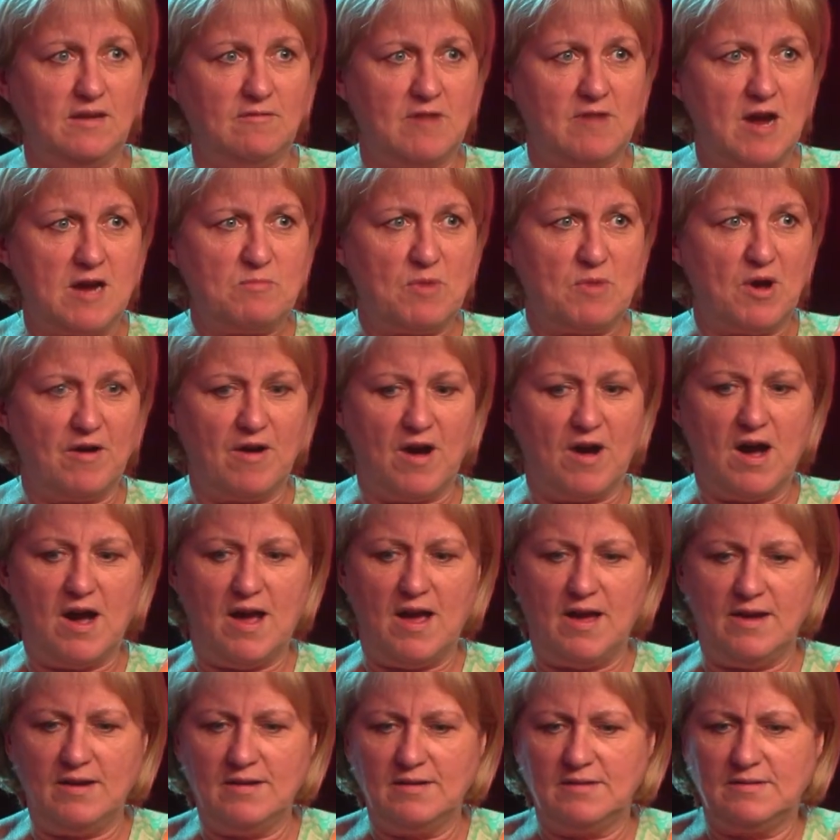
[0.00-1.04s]
Rainbow
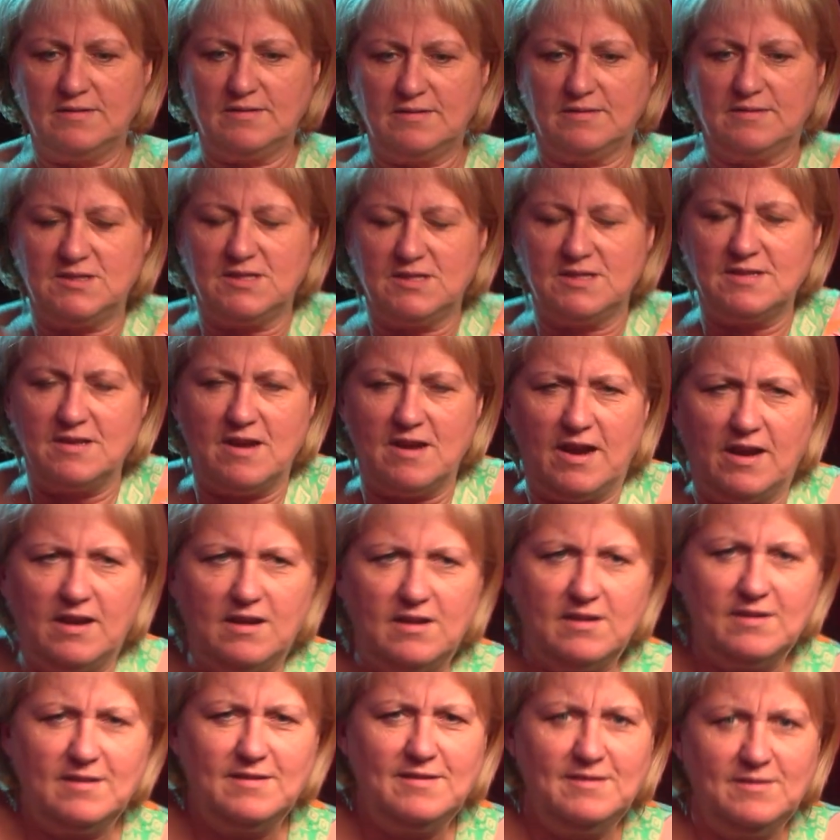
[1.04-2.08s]
High, just
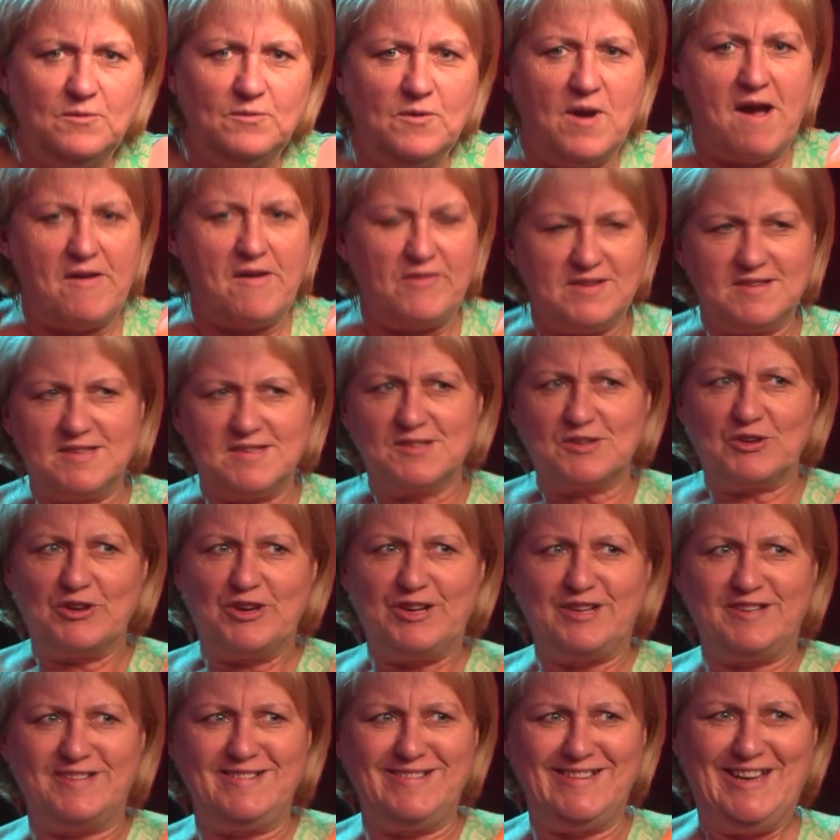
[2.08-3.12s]
like, wow, this is
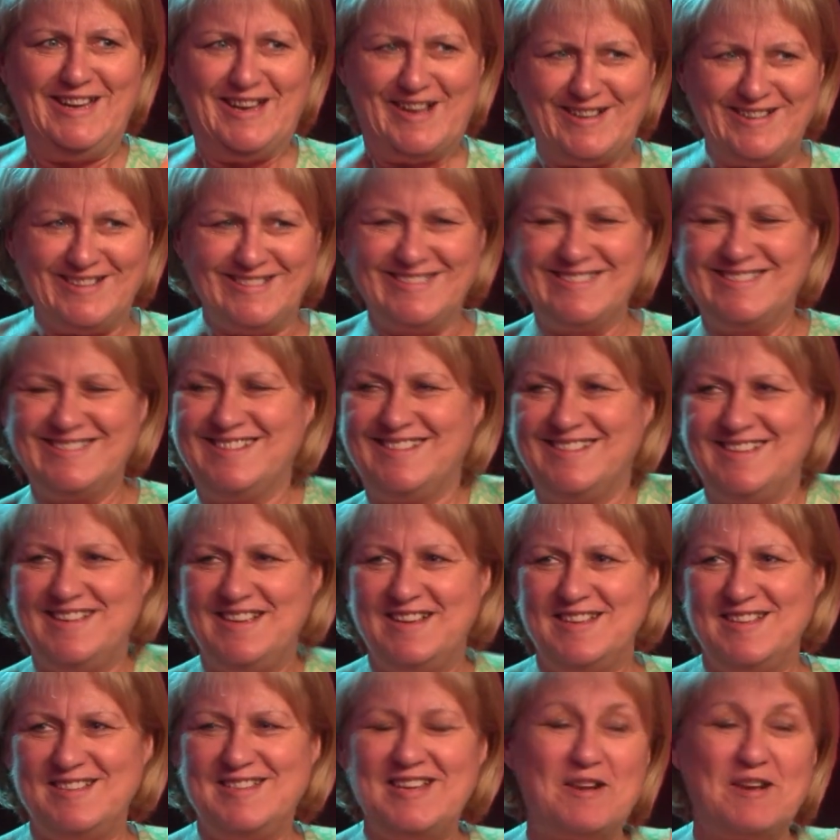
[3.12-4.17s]
good, I
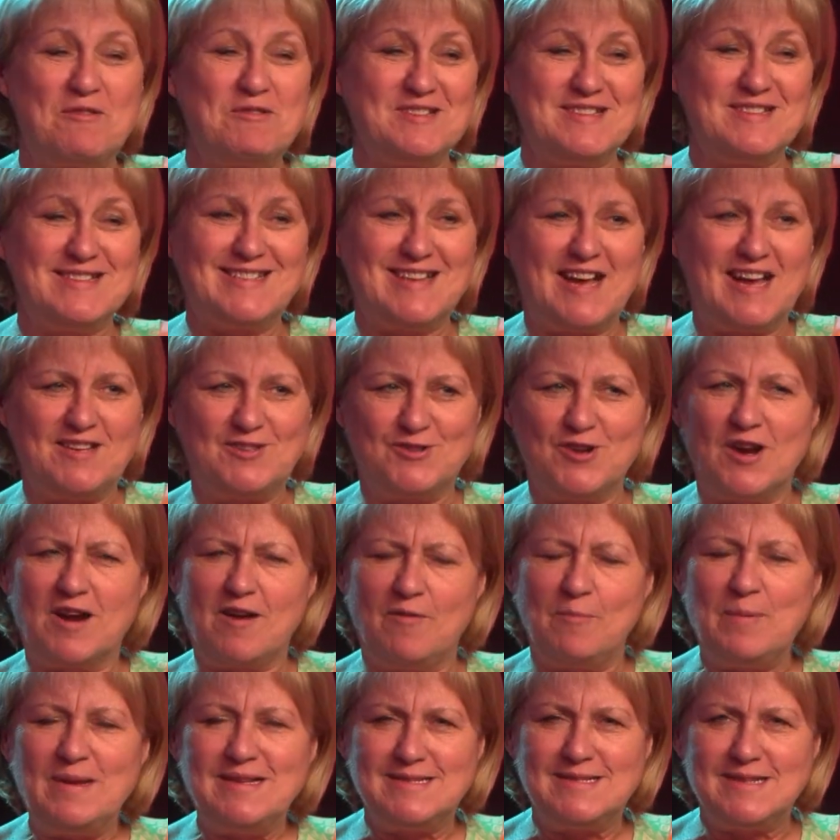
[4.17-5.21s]
said I wasn't starstruck.
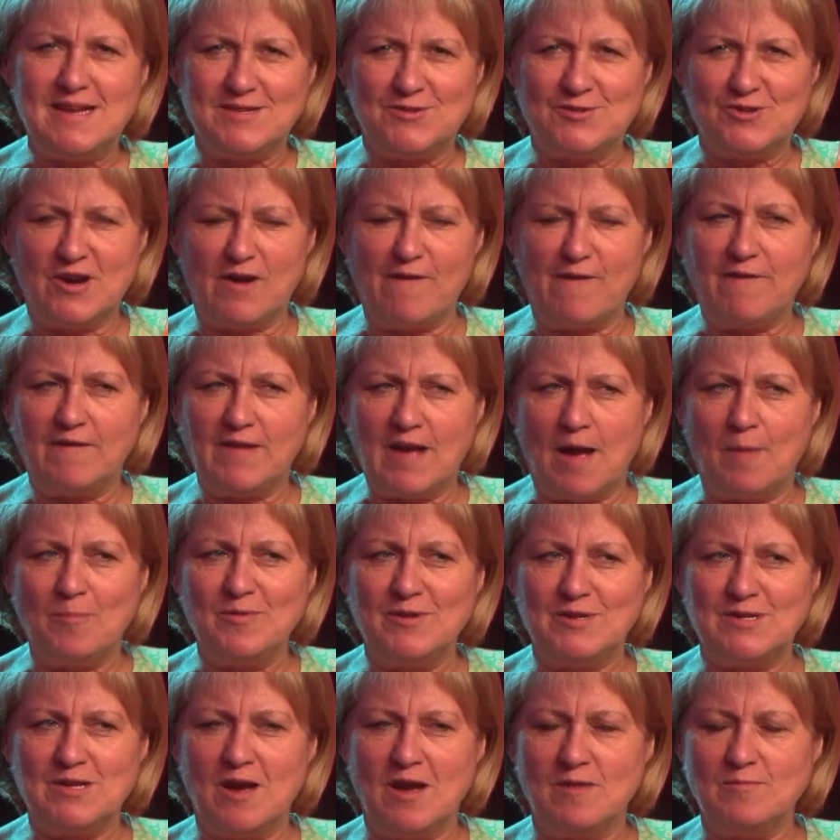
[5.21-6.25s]
I've been starstruck a couple
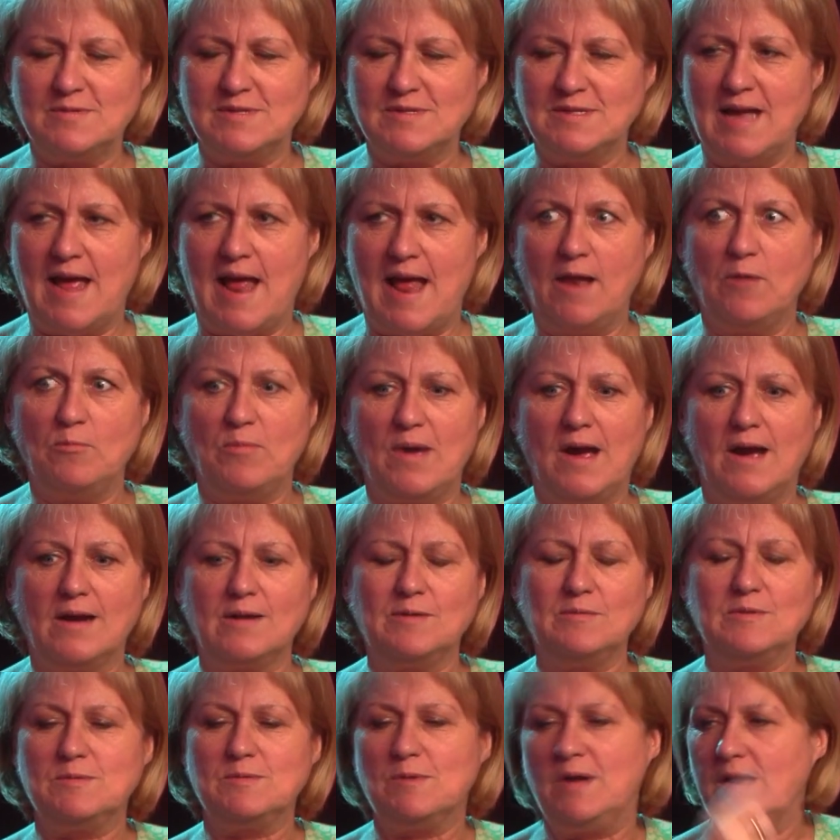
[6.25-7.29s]
of times, and Alan
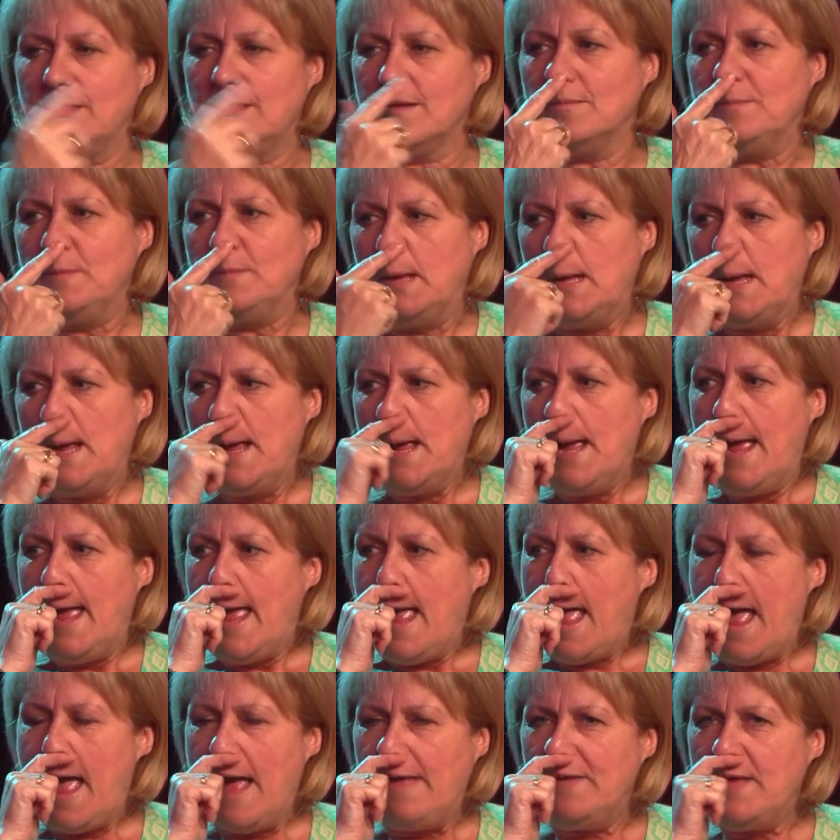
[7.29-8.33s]
Parker was one of them.
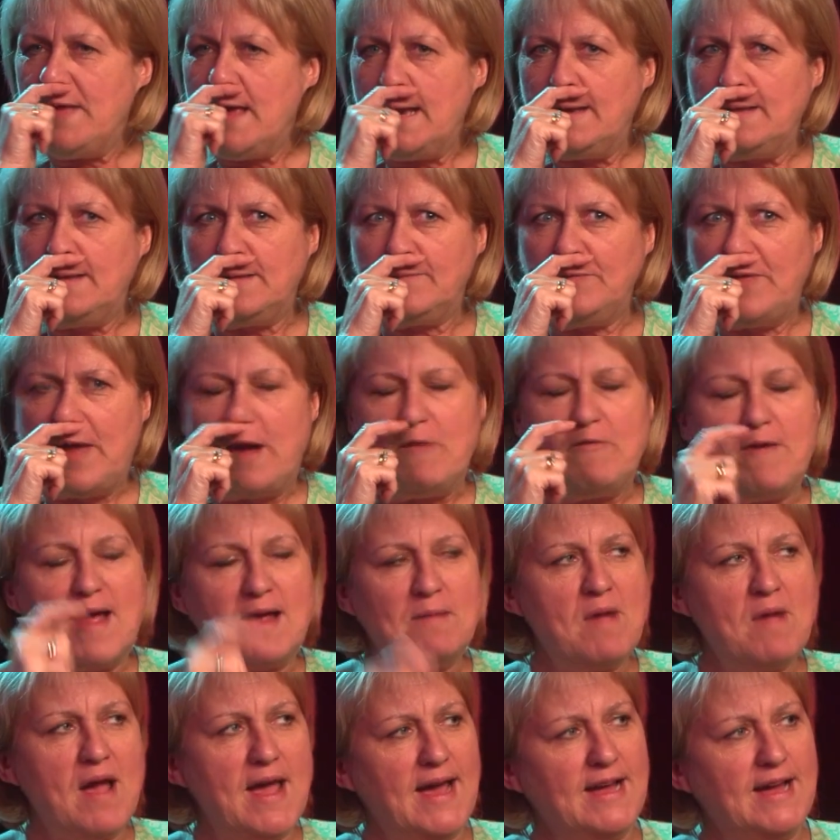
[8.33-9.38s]
And then they
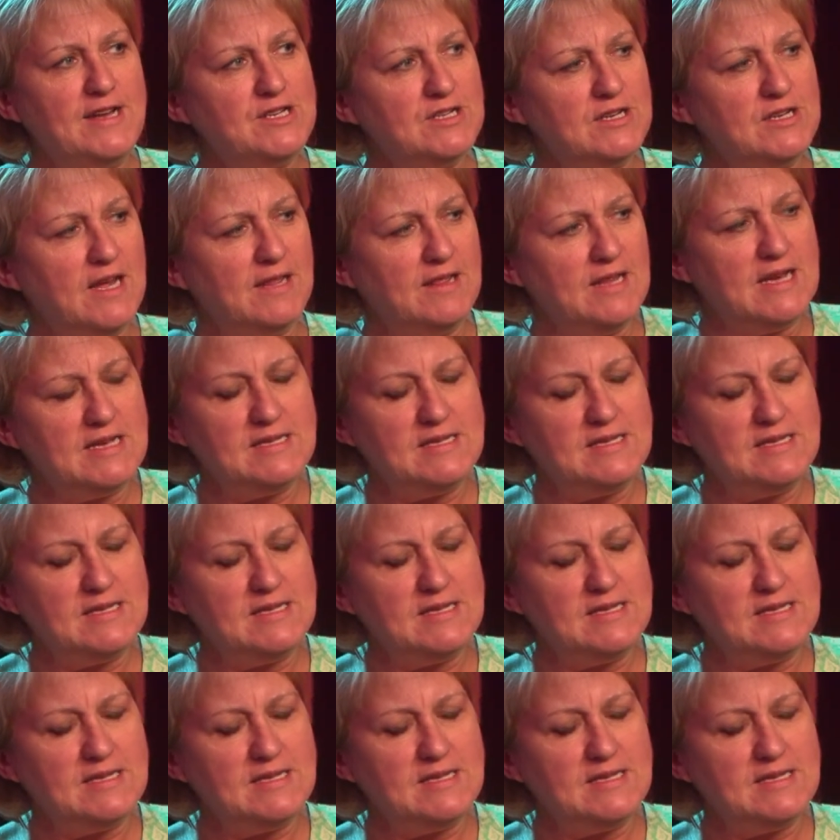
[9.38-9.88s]
rang my agent and they